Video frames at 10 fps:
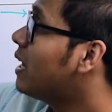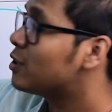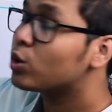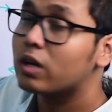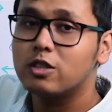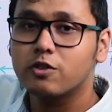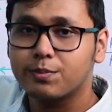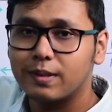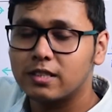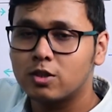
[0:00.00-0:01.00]
the isocline of
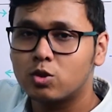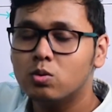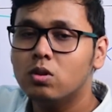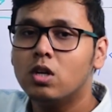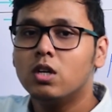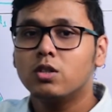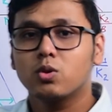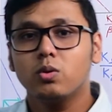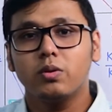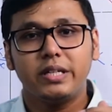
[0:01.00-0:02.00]
species two.
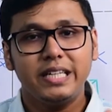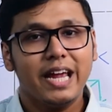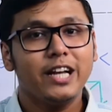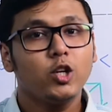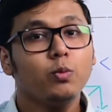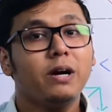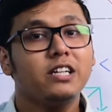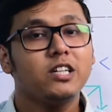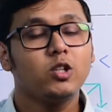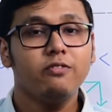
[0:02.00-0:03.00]
So dN two by
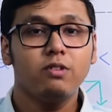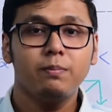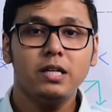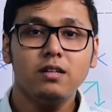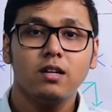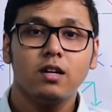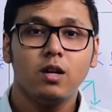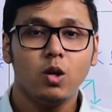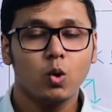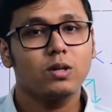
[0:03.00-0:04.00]
dt will be
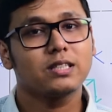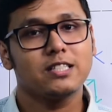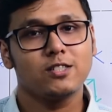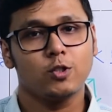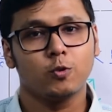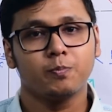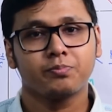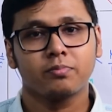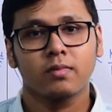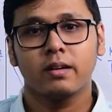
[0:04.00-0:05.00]
lower than zero,
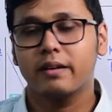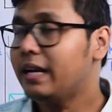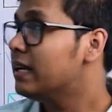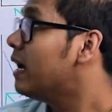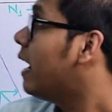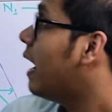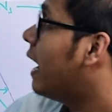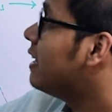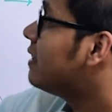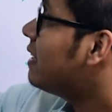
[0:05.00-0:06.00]
right?
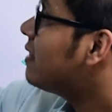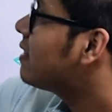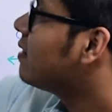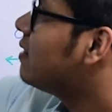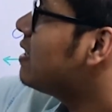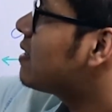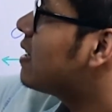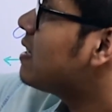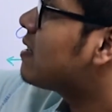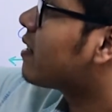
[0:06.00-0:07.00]
And in, that, in this case,